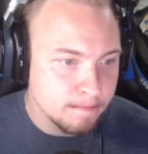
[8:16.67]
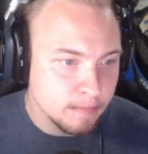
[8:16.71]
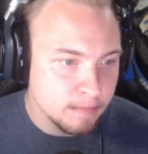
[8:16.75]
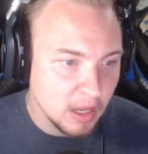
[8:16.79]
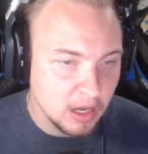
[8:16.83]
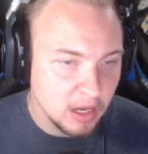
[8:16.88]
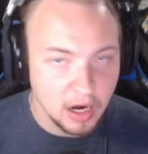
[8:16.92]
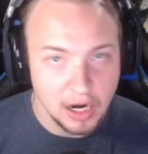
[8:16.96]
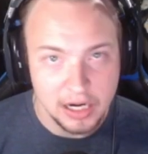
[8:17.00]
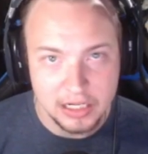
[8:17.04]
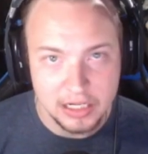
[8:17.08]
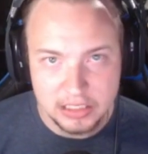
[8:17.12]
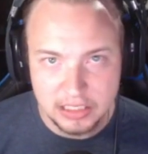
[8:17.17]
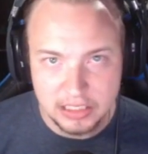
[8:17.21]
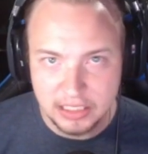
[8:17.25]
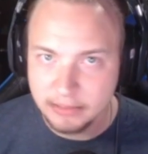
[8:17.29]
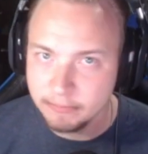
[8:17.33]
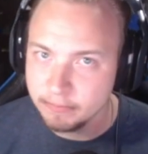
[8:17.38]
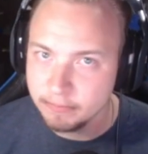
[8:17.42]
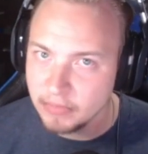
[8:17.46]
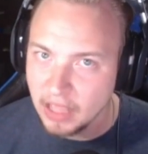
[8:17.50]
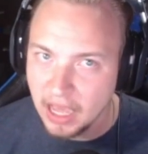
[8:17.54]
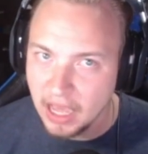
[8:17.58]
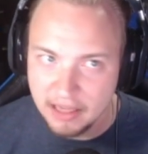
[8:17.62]
And honestly,
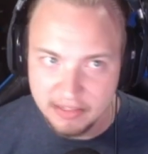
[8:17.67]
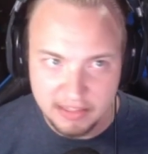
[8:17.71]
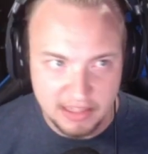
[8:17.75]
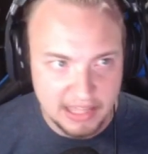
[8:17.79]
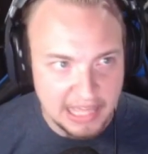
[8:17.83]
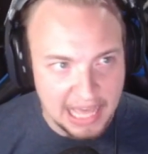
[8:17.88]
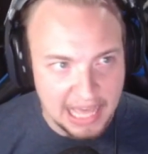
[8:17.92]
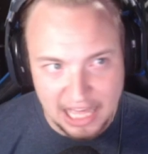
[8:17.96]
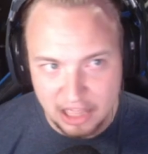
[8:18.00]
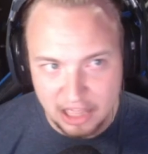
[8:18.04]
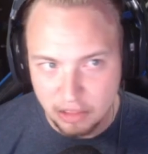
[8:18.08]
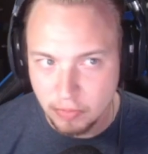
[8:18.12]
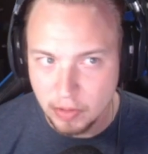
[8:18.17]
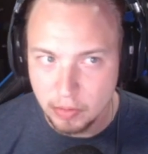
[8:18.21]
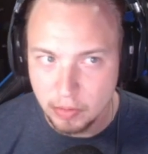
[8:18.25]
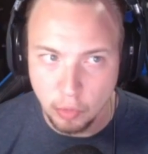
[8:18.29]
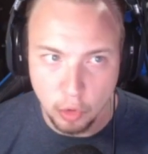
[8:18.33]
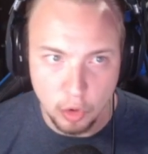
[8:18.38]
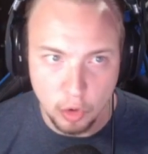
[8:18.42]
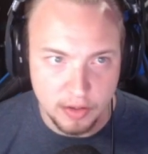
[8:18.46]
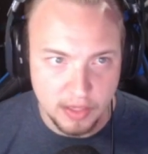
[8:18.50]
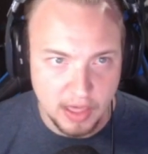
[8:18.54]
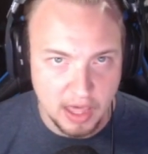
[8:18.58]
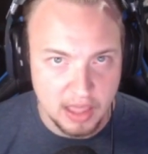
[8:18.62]
I see Yasmin
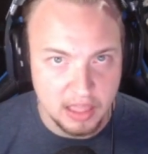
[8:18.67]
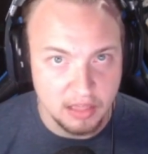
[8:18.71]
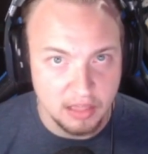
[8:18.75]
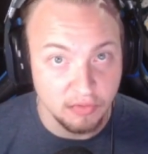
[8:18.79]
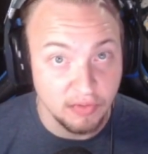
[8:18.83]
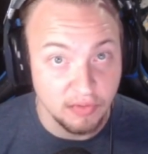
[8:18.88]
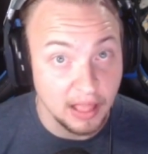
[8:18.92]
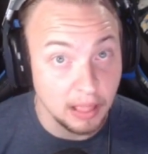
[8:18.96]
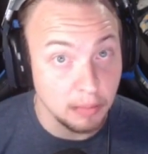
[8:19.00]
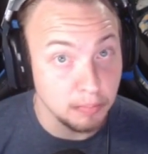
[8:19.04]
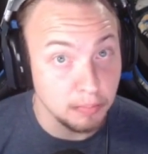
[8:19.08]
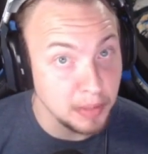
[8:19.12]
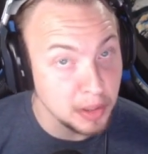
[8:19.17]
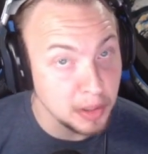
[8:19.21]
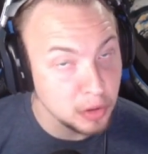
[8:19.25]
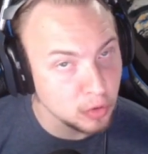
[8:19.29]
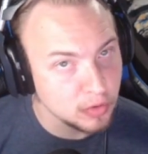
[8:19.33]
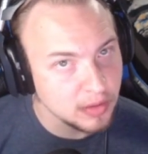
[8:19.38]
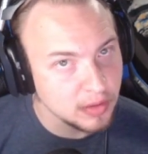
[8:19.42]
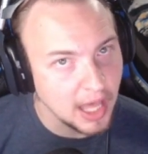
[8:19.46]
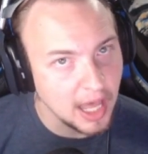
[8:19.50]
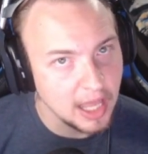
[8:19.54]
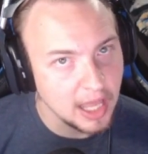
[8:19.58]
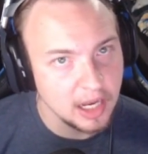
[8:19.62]
more as a developmental
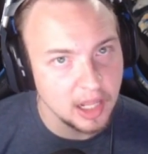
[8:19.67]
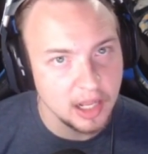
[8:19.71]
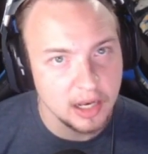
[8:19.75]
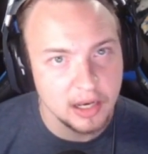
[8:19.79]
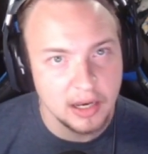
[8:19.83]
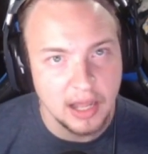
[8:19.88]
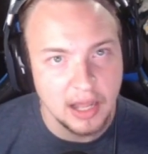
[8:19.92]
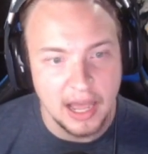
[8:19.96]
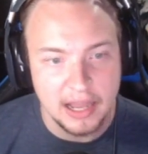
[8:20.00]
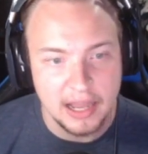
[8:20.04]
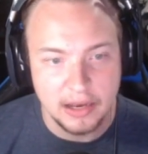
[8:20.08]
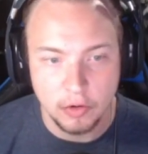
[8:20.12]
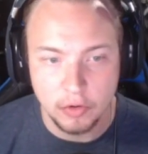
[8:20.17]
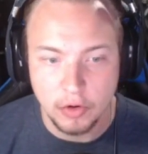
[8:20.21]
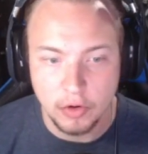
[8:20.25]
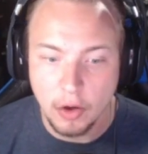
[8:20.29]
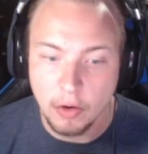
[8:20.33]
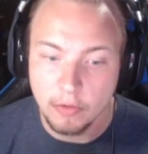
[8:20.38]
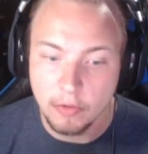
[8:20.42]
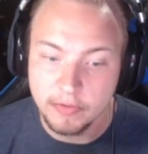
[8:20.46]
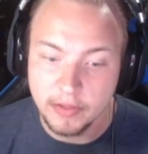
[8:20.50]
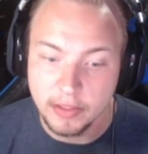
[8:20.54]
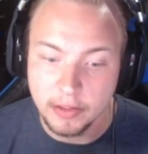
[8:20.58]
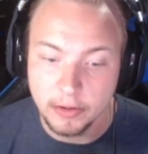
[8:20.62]
tight end. I don't know
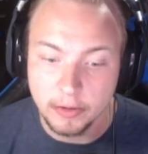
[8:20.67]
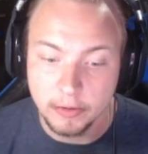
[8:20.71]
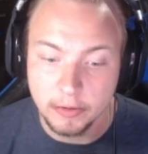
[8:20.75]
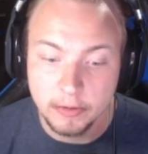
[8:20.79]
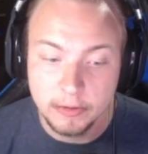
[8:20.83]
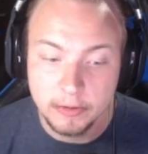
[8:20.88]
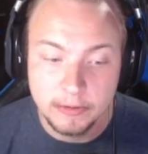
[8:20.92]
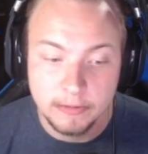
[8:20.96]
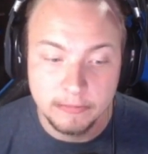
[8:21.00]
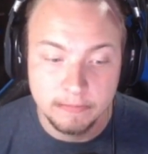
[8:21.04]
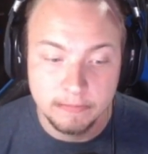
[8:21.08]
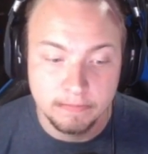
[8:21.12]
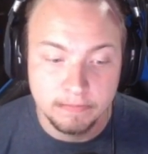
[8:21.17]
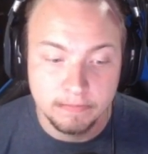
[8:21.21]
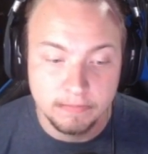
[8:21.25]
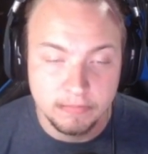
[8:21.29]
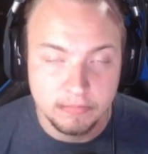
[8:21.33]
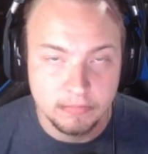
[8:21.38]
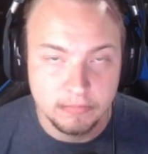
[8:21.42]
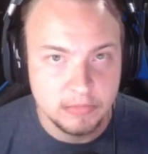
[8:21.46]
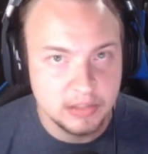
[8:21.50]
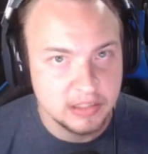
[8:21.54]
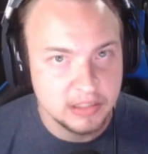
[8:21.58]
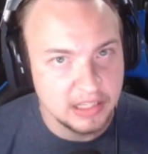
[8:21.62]
if he'll
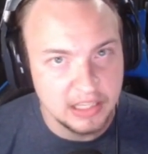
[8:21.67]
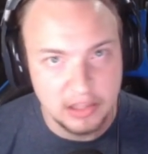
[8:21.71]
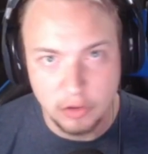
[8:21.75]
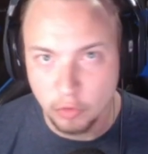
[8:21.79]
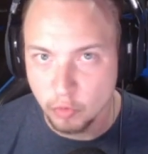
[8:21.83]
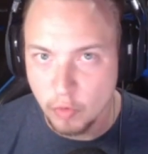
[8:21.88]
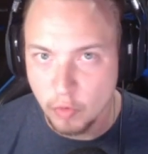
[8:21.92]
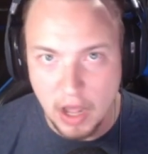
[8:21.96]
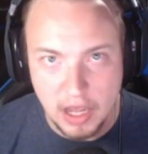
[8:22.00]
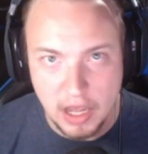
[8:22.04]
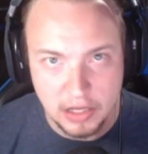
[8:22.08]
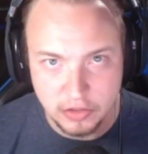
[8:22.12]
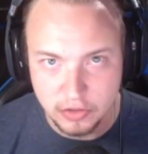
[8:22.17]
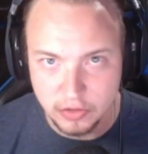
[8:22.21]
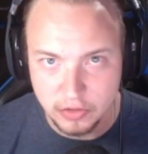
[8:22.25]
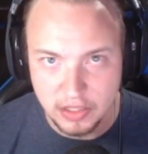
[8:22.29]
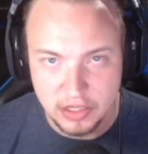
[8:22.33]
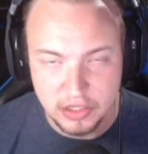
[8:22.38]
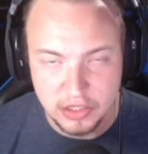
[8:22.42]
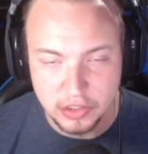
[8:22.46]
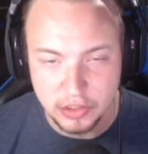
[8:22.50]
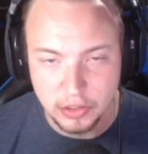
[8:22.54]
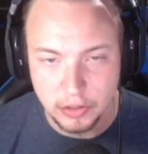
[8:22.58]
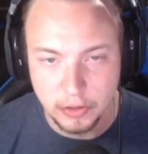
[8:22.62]
see the roster
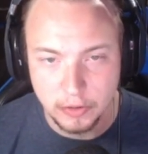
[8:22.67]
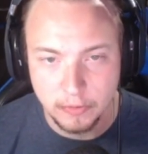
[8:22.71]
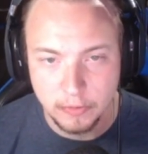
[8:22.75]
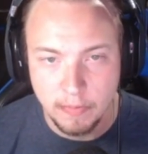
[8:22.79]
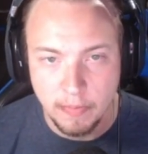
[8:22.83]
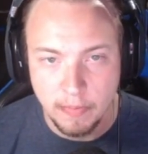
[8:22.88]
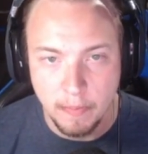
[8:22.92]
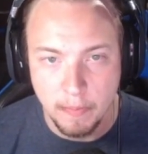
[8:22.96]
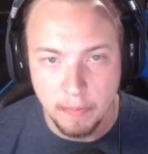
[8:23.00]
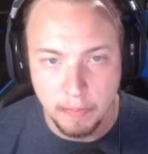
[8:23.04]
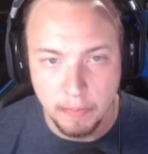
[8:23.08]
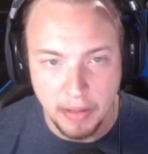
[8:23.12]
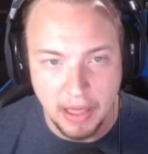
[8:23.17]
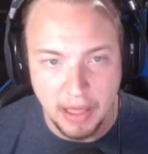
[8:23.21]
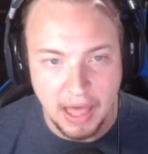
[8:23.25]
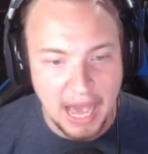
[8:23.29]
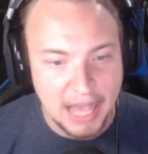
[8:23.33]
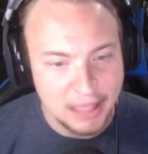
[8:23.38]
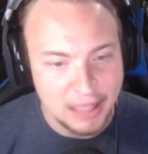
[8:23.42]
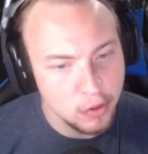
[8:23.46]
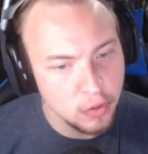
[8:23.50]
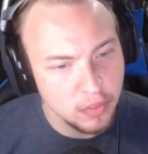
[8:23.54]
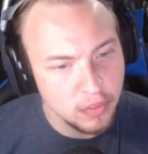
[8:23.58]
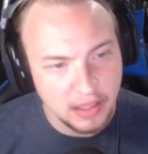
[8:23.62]
this year, but I
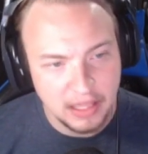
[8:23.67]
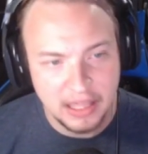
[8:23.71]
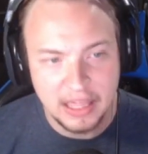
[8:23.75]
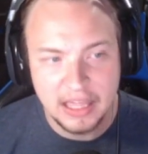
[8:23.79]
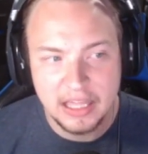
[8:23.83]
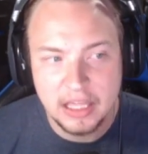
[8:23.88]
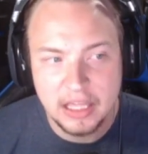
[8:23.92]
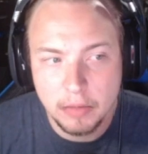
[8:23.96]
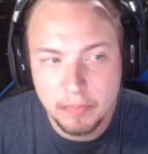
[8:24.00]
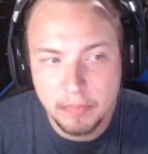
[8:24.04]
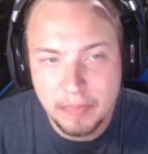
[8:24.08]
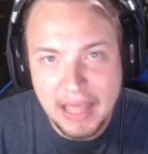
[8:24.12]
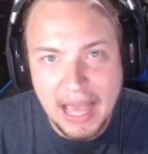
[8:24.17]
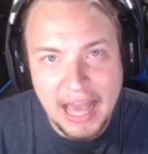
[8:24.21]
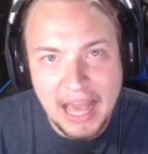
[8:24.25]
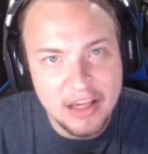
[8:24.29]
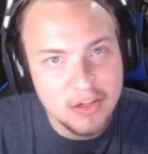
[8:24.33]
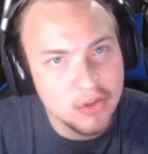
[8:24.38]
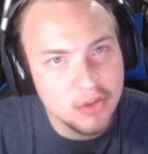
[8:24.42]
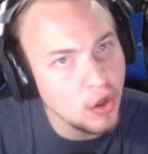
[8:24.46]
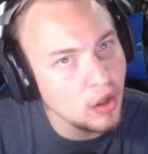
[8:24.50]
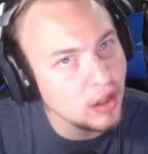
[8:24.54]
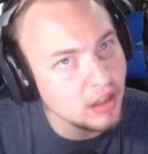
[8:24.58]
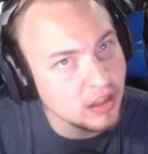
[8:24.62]
do think he could be a
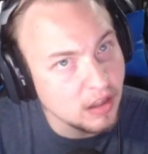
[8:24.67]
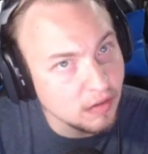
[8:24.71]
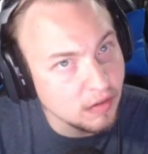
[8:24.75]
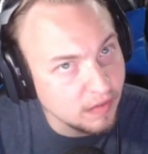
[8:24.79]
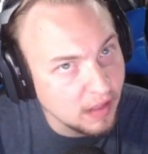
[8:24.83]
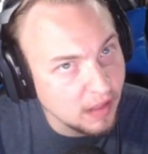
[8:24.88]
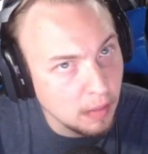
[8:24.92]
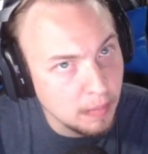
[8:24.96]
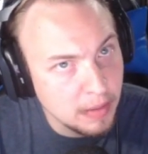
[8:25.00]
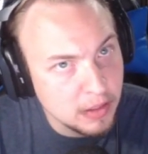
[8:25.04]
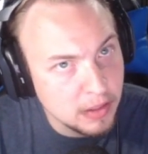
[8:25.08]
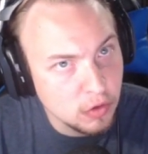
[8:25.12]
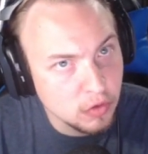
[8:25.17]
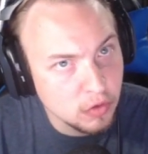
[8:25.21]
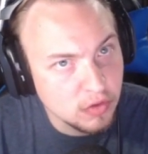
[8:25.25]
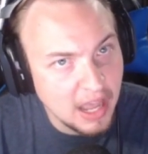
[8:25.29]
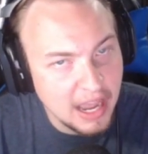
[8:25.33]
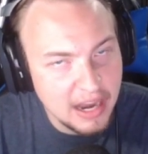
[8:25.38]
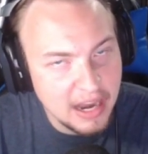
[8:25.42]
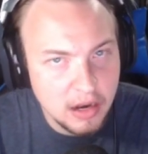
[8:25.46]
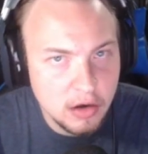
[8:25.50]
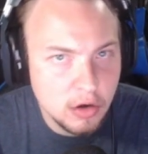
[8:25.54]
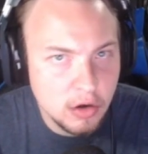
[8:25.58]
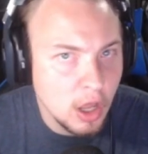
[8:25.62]
solid developmental
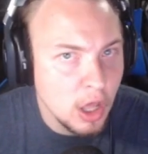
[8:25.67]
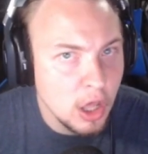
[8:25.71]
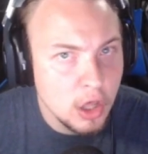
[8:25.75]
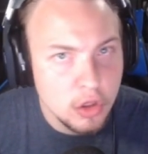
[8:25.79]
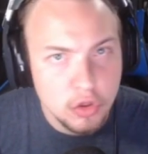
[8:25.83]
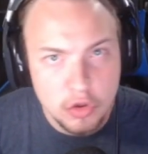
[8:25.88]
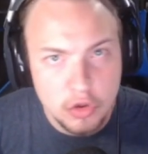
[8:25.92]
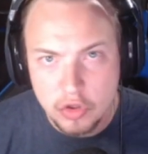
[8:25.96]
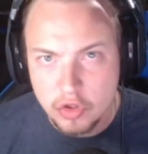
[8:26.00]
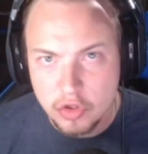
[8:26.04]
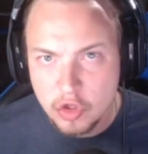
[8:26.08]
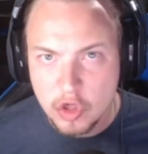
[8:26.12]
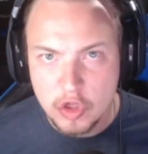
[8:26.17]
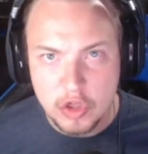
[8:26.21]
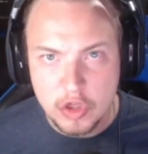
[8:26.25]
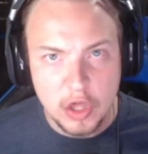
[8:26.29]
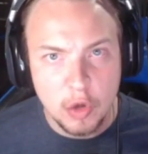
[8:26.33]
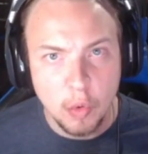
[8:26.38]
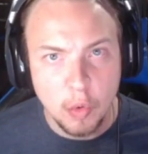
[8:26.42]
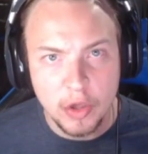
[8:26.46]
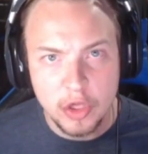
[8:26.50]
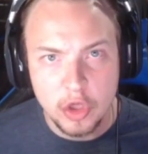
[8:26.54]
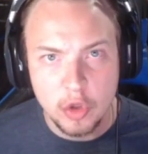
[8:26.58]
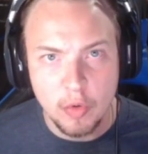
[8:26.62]
tight end just to see
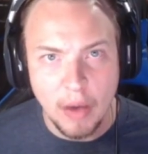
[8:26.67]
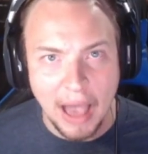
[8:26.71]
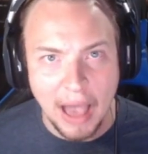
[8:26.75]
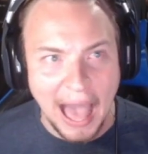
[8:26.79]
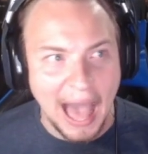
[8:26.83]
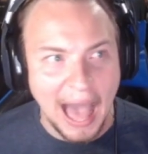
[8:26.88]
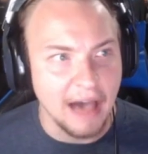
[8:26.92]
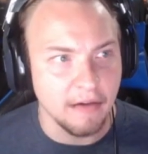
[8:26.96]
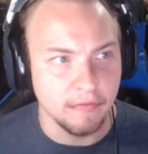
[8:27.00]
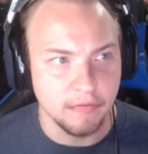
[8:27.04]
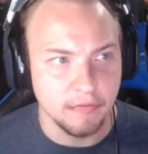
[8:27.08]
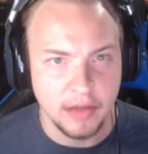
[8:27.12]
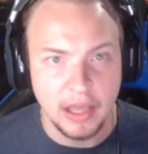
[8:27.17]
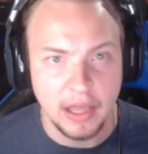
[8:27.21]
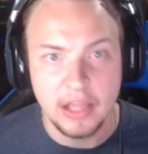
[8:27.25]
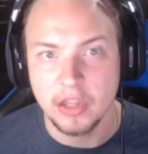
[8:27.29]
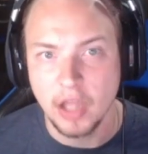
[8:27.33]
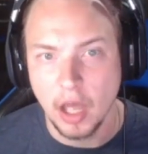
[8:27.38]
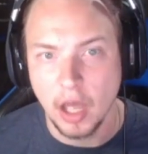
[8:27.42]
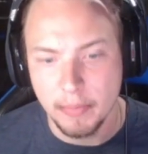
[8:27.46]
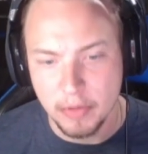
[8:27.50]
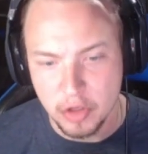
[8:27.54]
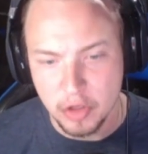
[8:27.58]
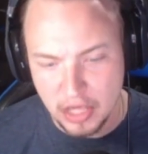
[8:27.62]
what you have in
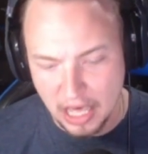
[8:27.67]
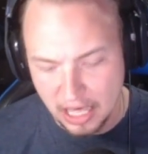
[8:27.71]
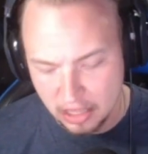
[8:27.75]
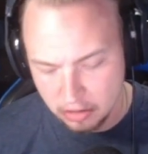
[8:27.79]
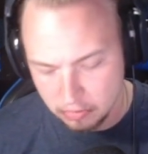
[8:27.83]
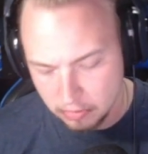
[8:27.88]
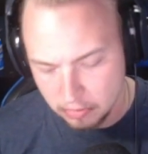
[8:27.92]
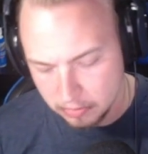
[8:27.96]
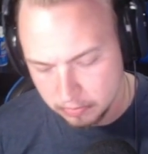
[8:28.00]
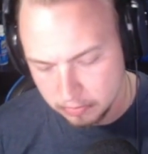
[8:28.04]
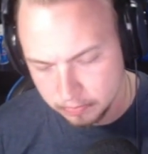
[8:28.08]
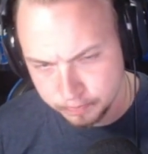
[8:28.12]
Thomas Yasmin.